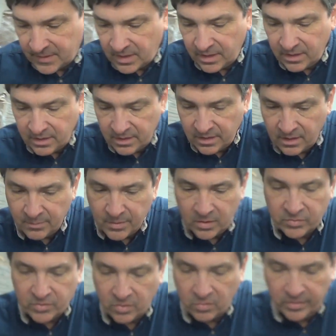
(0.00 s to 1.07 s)
and
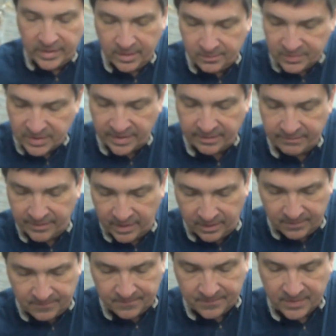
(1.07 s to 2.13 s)
most OEMs have that,
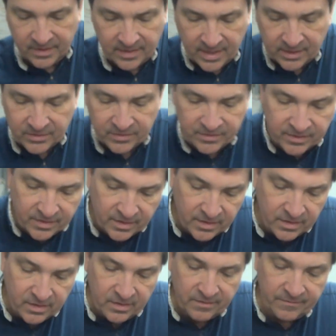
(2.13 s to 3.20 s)
and that's
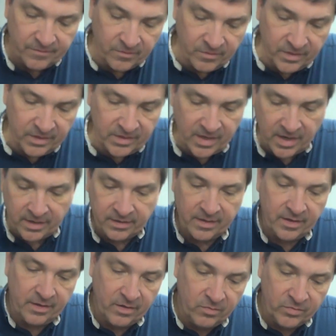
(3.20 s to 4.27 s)
for the tech
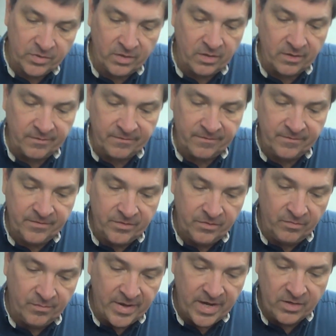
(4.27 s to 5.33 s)
that knows enough
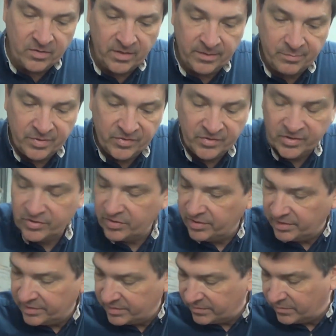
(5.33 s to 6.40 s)
to manually position
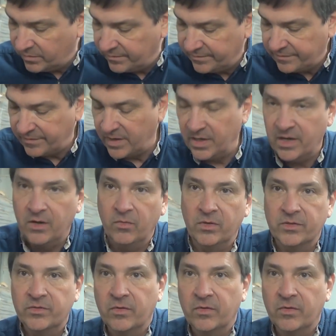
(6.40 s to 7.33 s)
this and find out what's